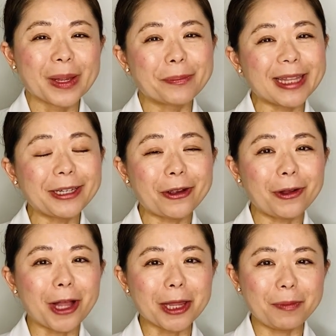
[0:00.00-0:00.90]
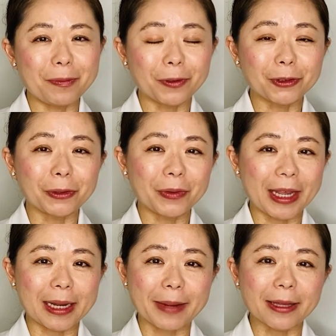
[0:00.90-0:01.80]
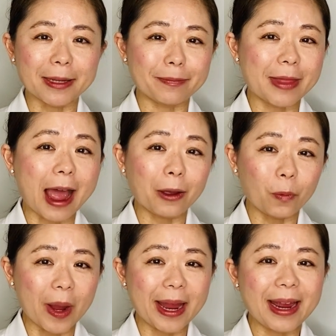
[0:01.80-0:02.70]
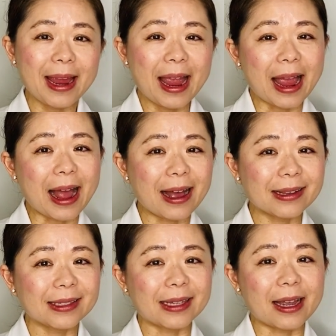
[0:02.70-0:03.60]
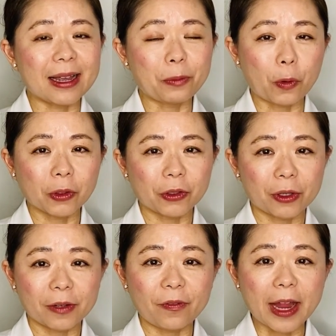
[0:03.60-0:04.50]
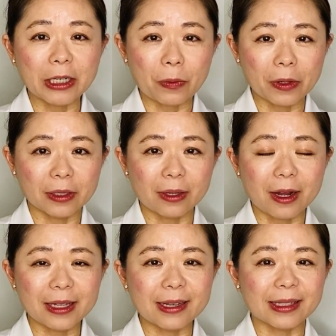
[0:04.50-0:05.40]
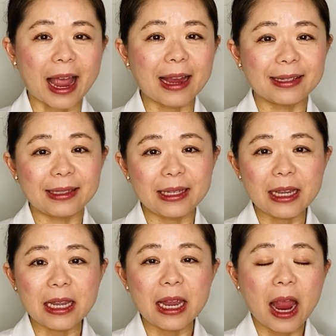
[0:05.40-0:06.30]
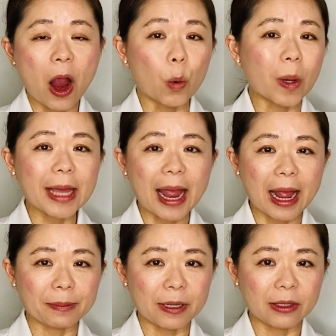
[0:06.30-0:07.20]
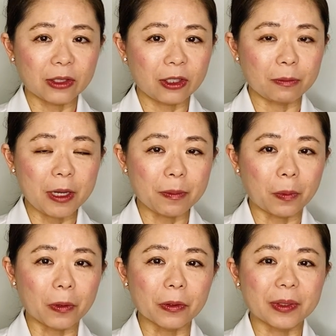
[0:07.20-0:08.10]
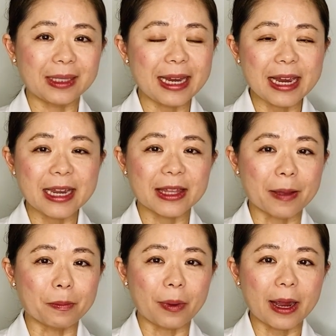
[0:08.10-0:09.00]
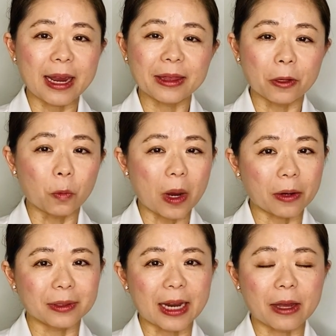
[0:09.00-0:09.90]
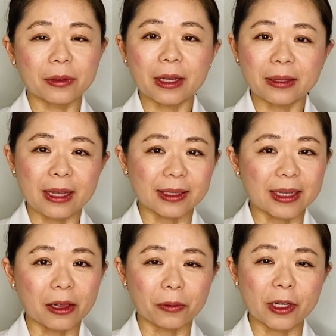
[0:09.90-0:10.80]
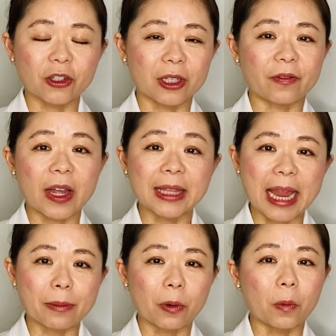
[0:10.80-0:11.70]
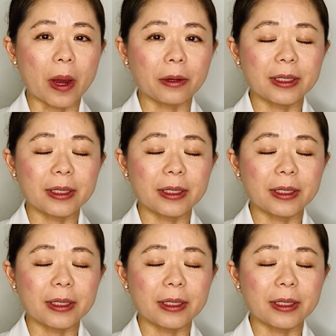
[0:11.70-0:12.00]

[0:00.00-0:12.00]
But I know a lot of people don't think about it that way. As a board-certified orthodontist, I see what happens to people's teeth and bite and the wear down and the acceleration of enamel wear